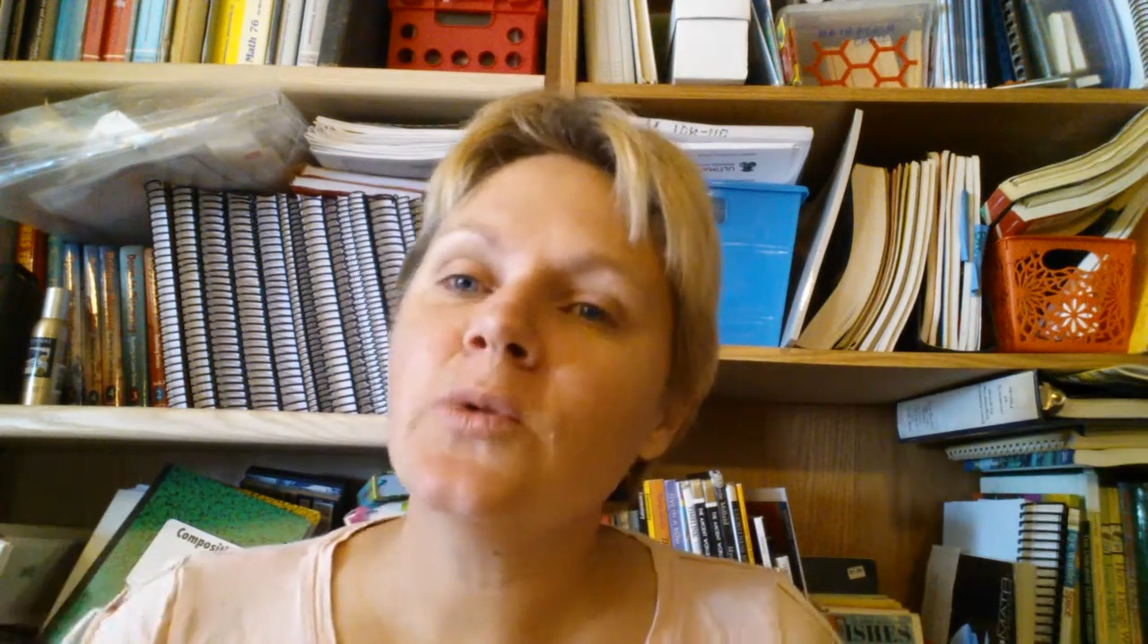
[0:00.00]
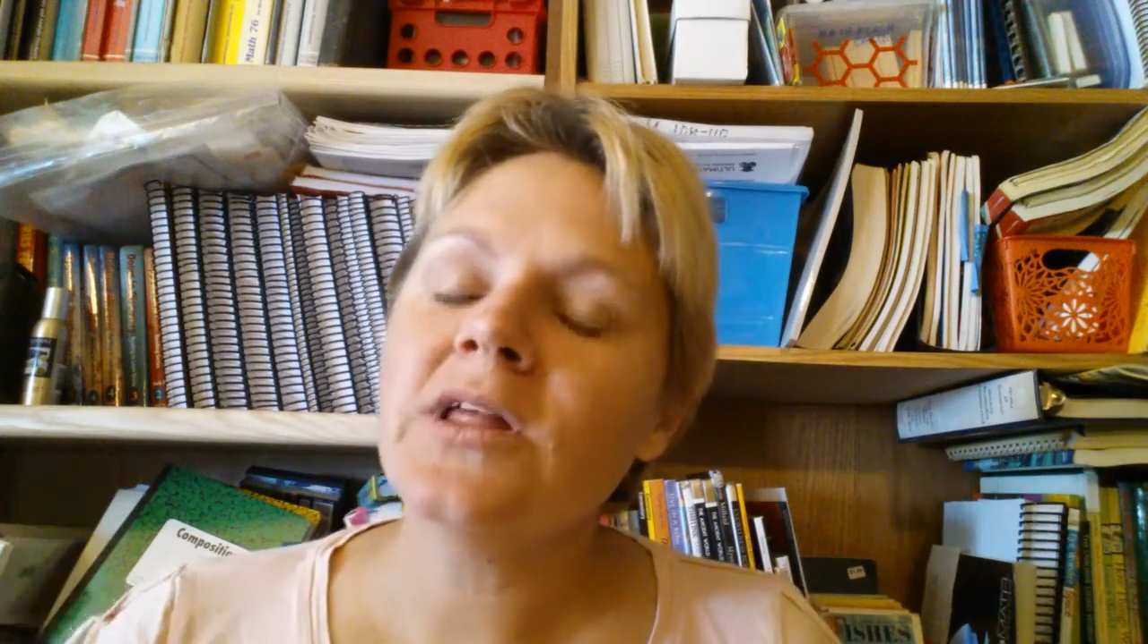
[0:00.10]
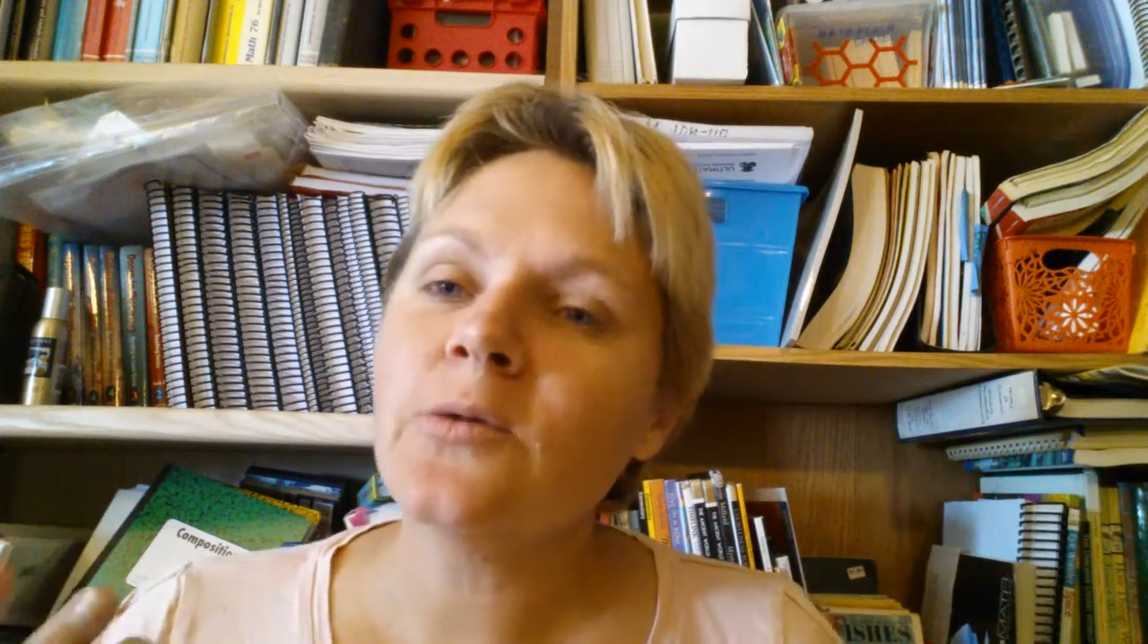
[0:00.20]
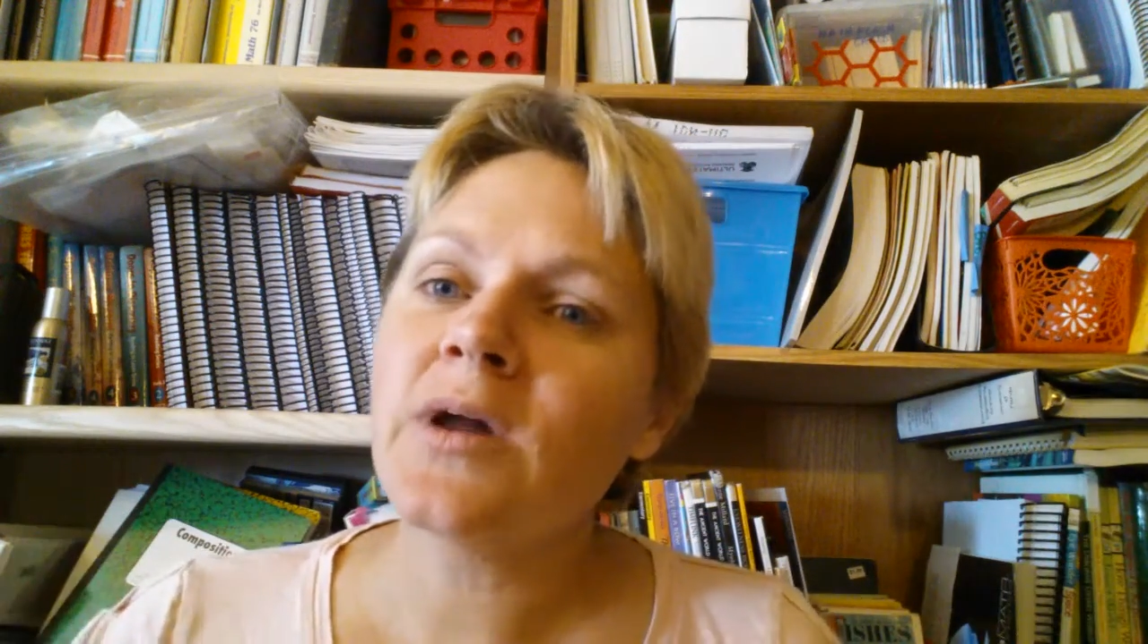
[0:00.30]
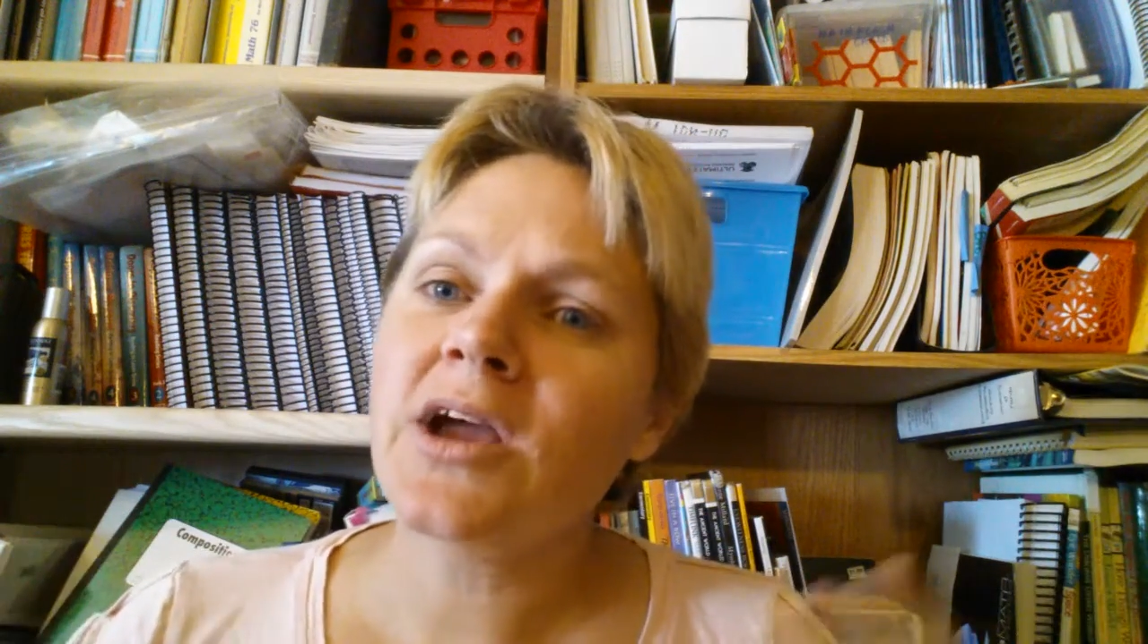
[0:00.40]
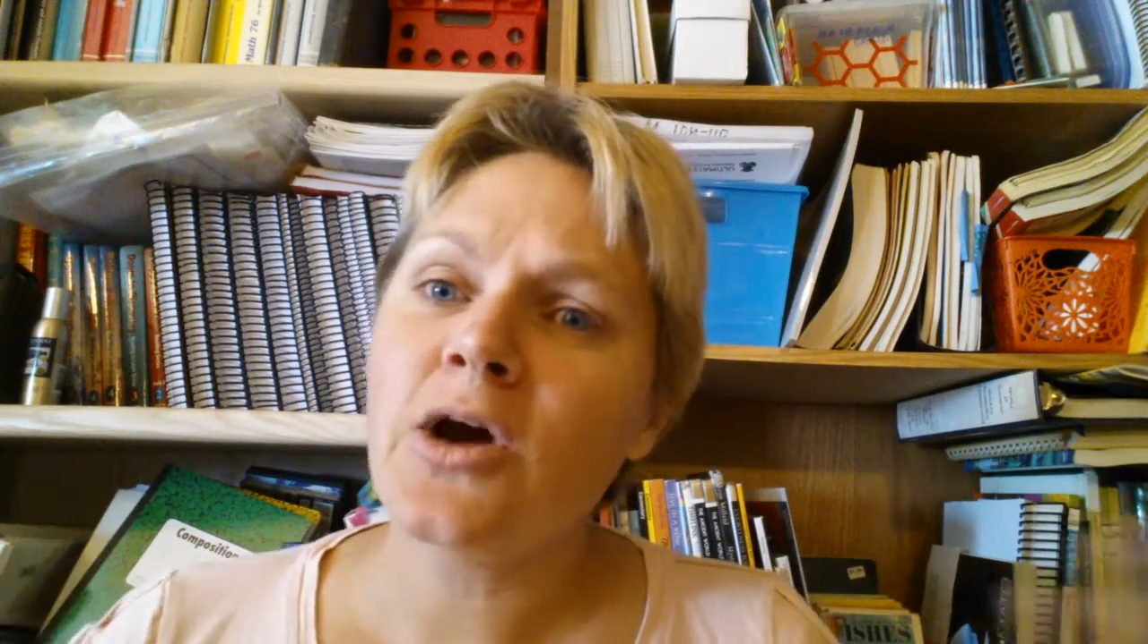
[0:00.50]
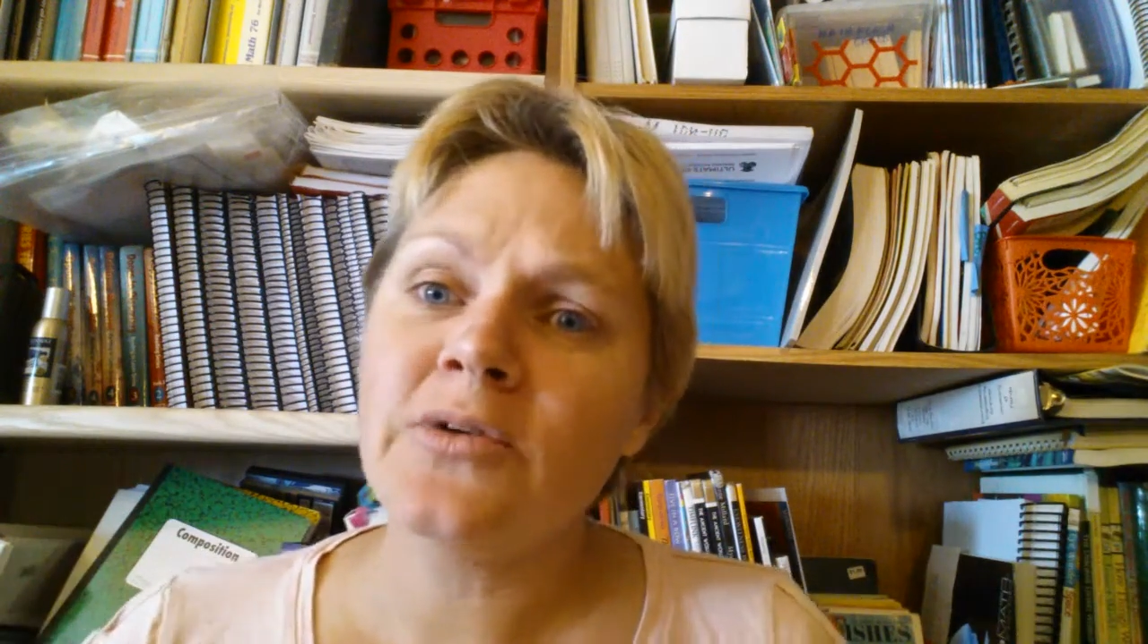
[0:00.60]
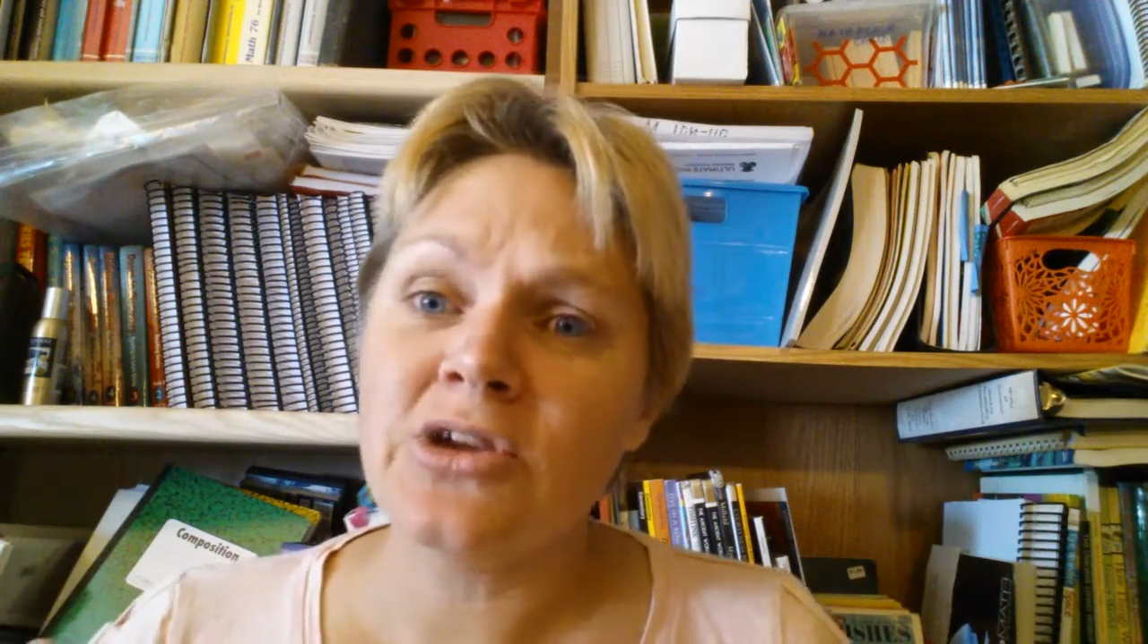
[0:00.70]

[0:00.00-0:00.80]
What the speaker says: really want to go